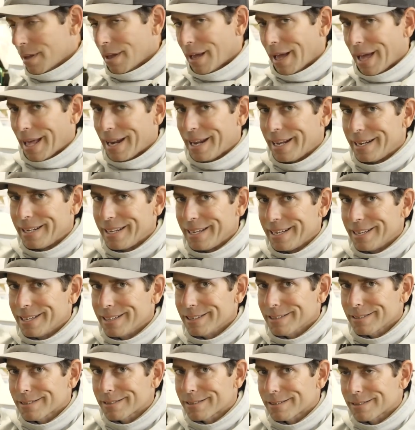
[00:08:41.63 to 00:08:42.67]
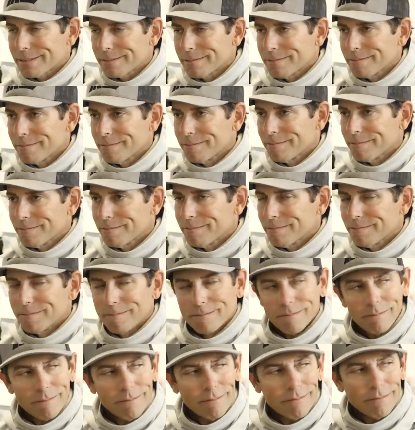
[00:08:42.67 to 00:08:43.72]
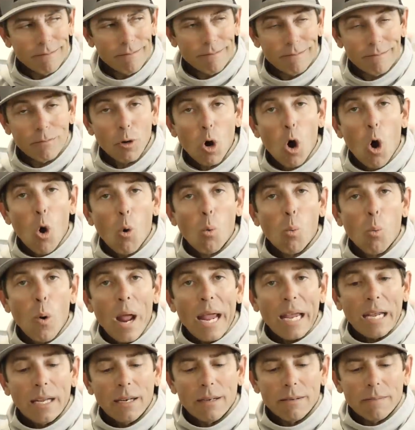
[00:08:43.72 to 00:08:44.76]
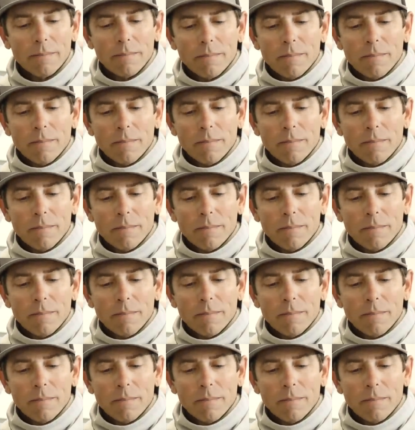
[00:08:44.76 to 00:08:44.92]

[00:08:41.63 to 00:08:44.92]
and it is a weight.